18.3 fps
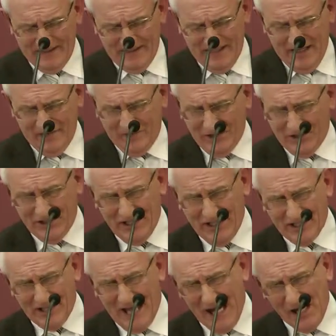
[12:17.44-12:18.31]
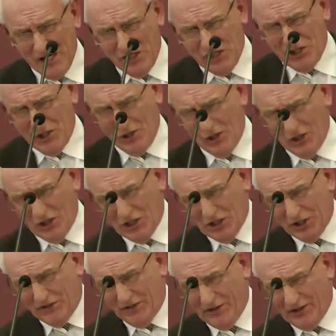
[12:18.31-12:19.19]
David says, I
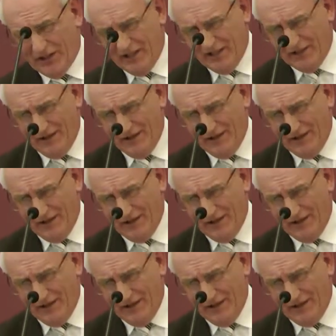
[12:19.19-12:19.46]
thirst for the